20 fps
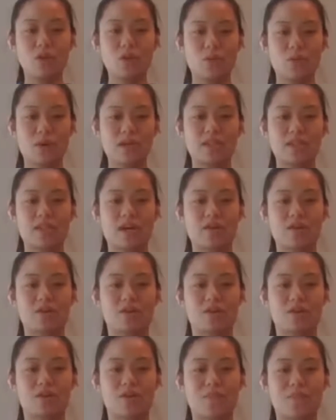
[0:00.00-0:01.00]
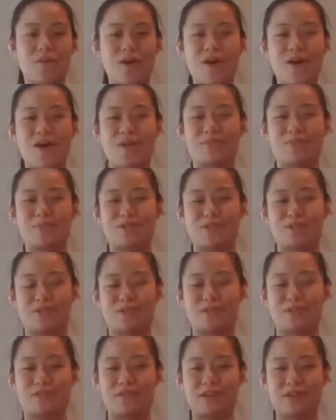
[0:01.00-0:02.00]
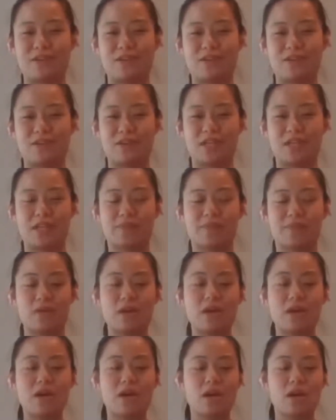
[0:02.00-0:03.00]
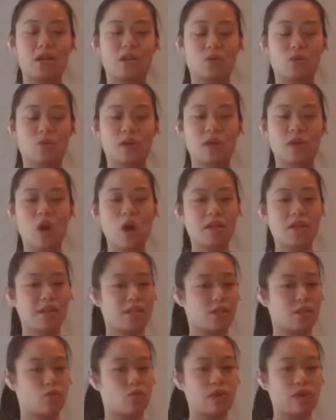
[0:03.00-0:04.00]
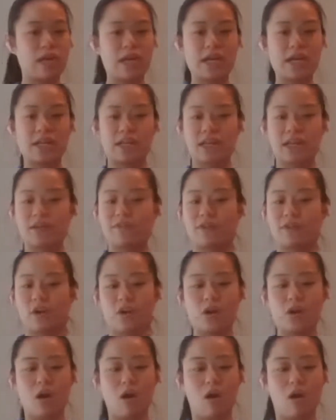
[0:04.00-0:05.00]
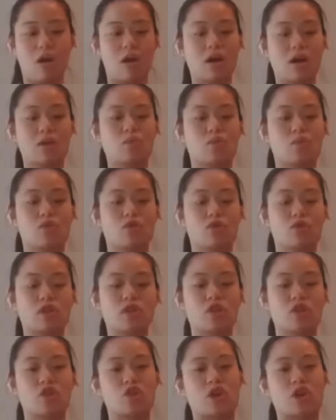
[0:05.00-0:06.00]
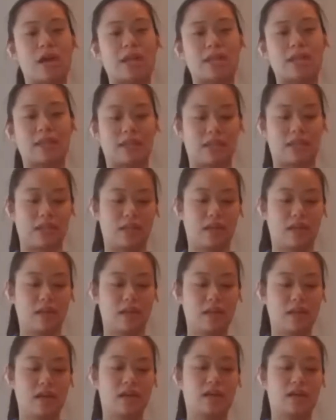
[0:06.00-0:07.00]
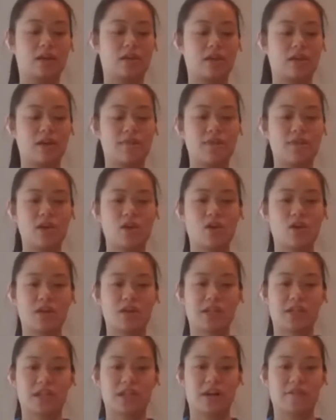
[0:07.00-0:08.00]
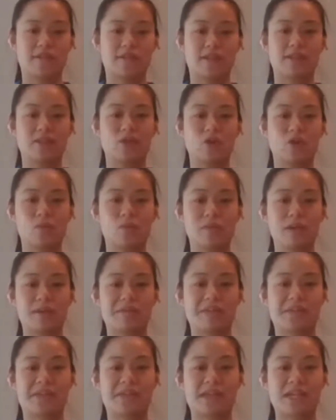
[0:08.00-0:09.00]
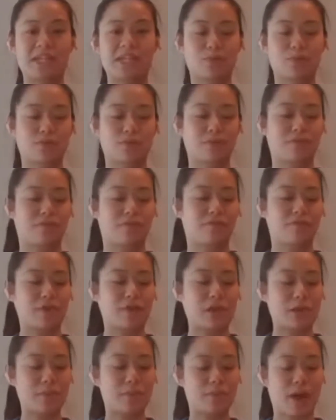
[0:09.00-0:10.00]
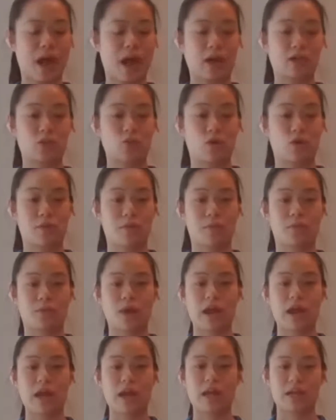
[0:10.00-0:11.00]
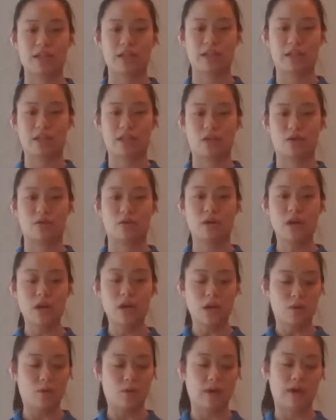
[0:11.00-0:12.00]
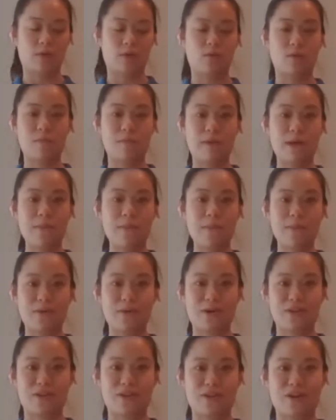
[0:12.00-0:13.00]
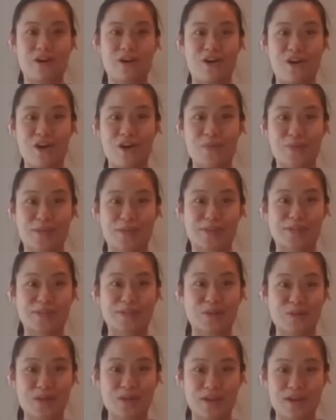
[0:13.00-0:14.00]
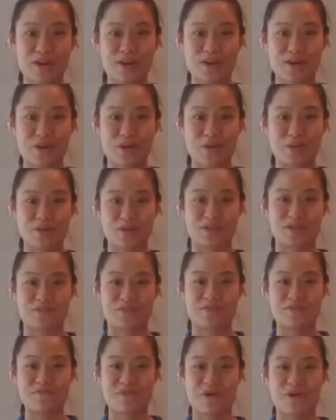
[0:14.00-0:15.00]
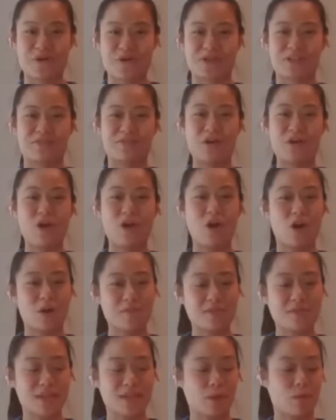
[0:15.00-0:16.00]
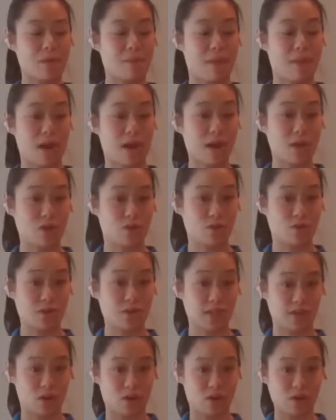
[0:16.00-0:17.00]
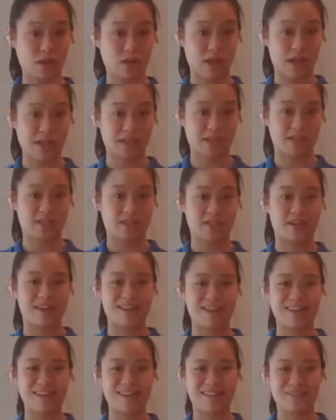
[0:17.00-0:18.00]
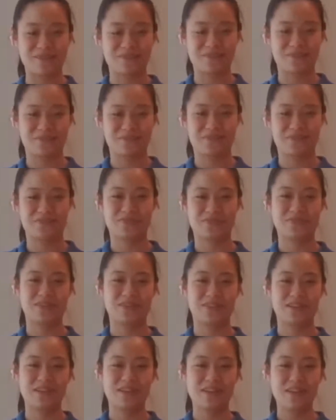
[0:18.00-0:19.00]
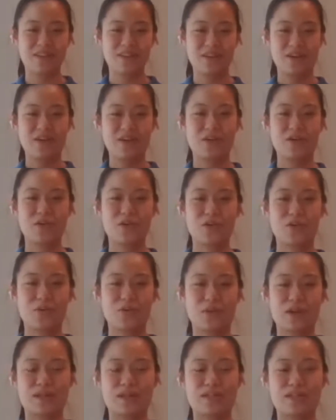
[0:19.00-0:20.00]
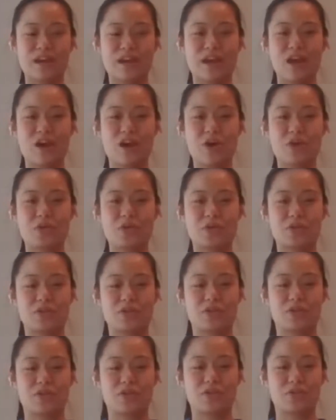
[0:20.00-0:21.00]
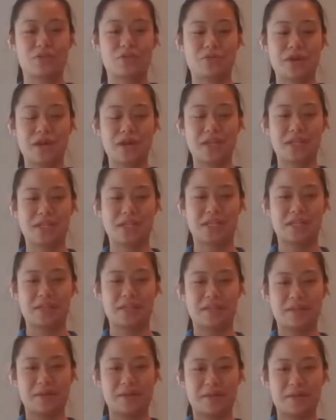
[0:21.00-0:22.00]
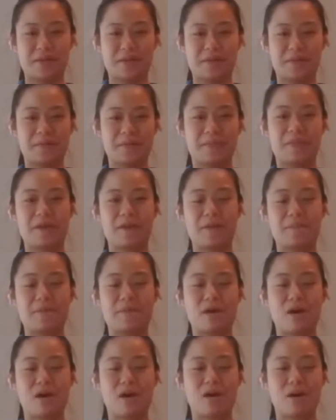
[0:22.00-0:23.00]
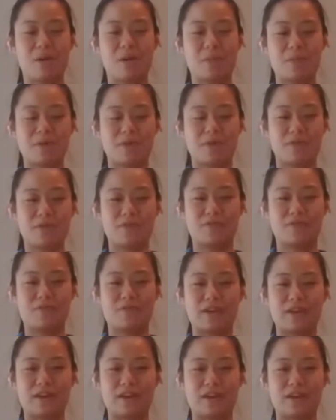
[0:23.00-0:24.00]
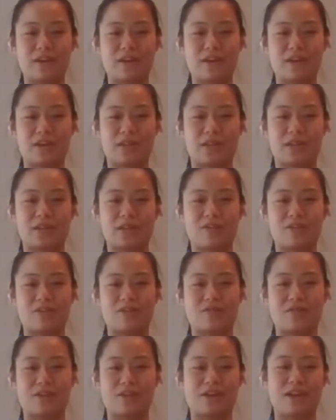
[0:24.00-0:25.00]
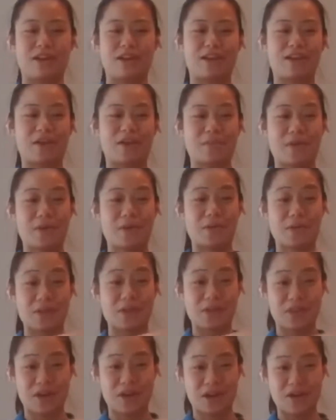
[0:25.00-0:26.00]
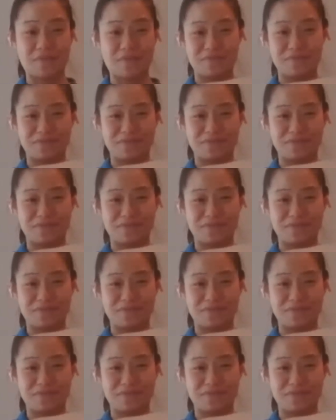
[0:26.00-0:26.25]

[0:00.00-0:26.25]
the way down to your palm, to your fingers. So we're not squeezing very hard. We're just gently giving ourselves a little bit of sensory feedback to our brain, so we can remember that our arm is still here, all the different parts of our arms that we might use in our class today, all the way down to the wrist, the palm, the fingers, not forgetting about the thumb,